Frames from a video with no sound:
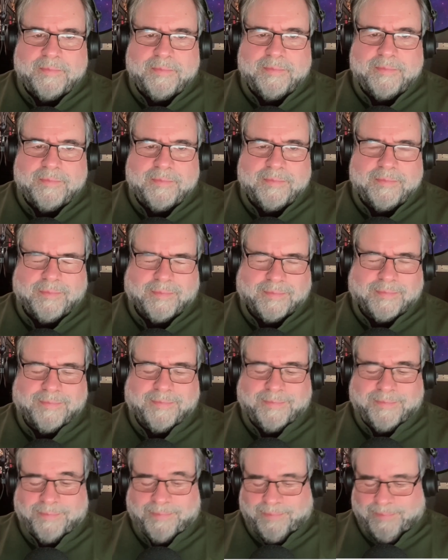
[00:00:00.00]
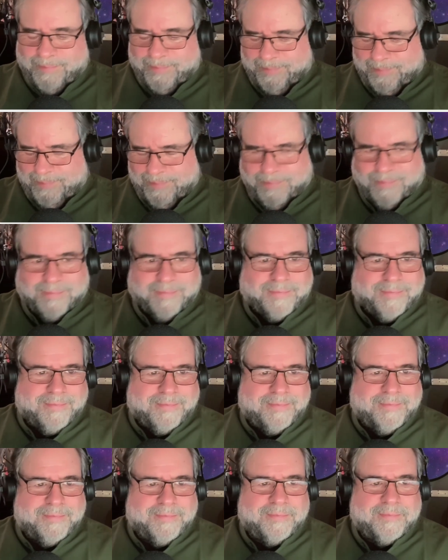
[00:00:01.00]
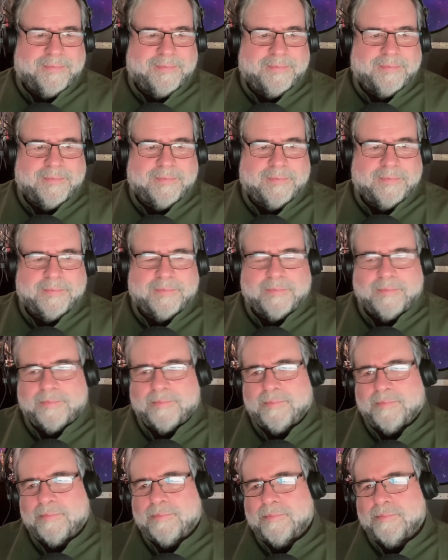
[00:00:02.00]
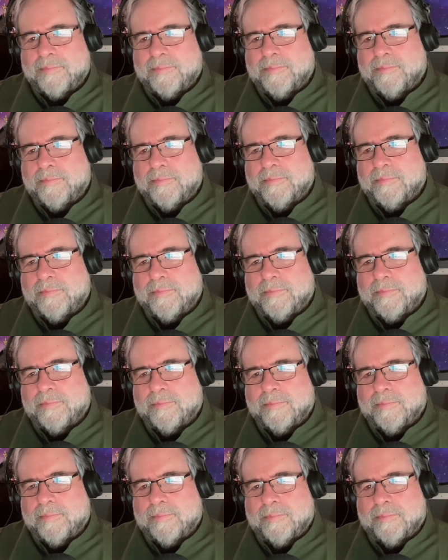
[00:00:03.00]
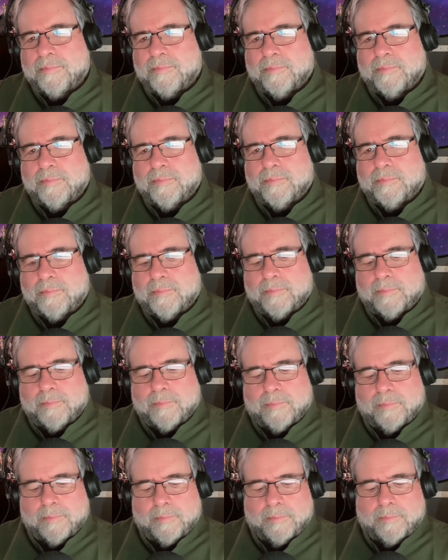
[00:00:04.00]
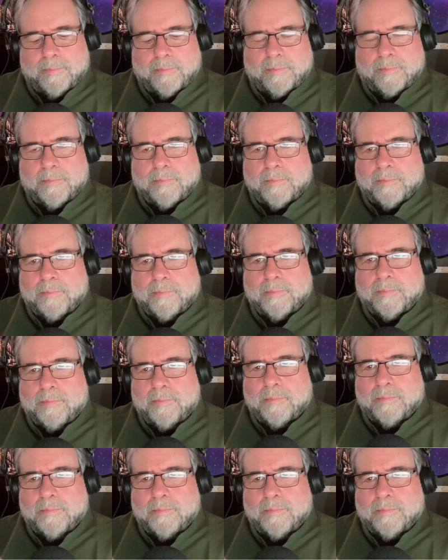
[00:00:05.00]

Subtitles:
The person shown says nothing.